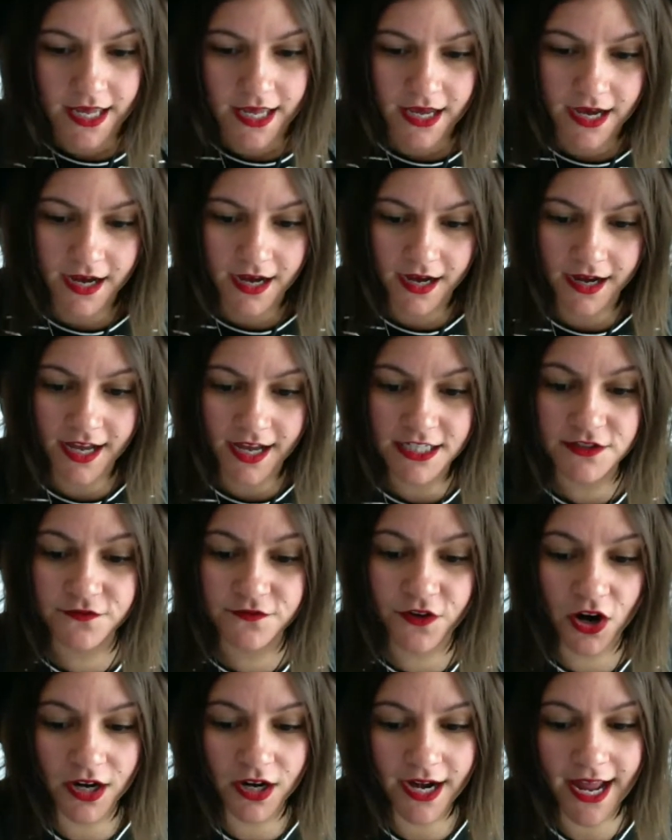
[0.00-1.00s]
uh, as
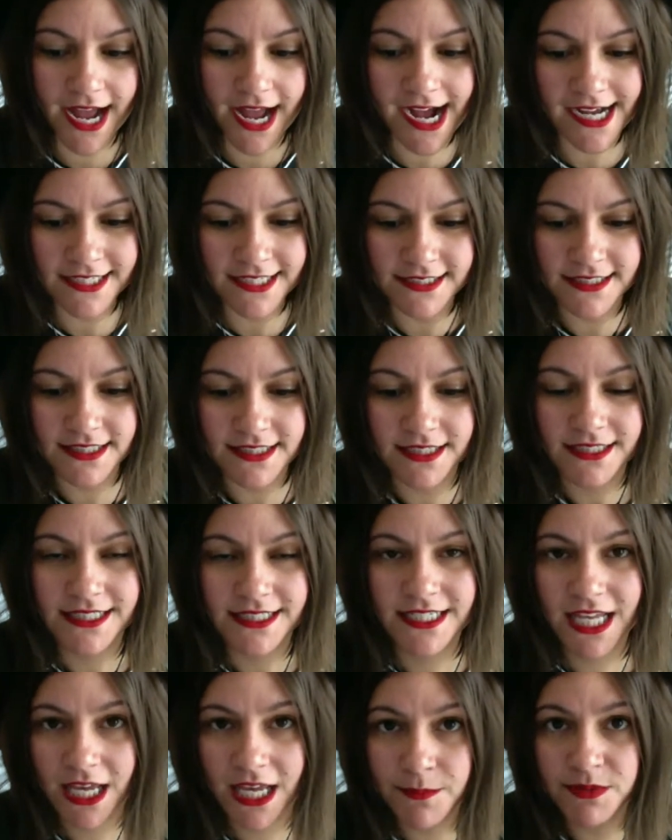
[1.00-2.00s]
far as
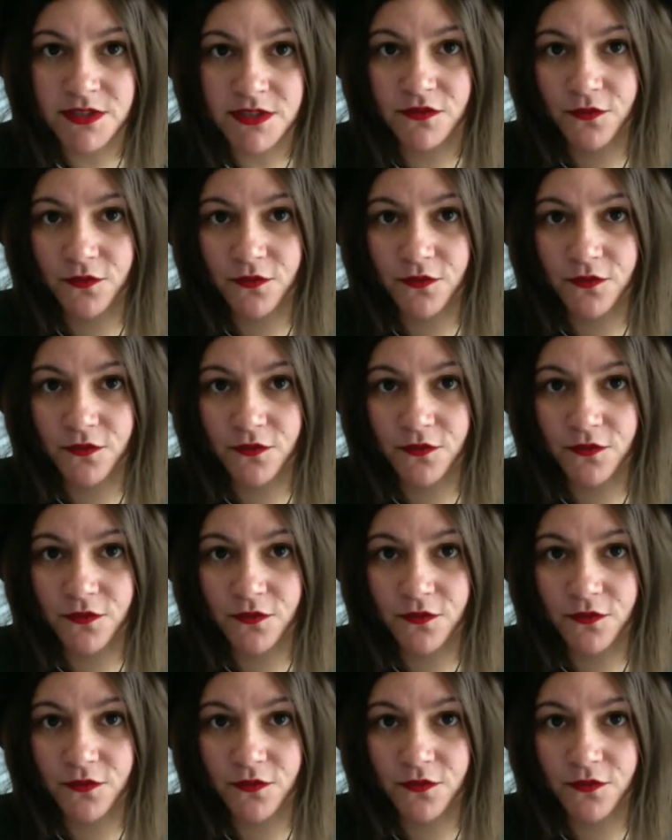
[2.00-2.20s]
tips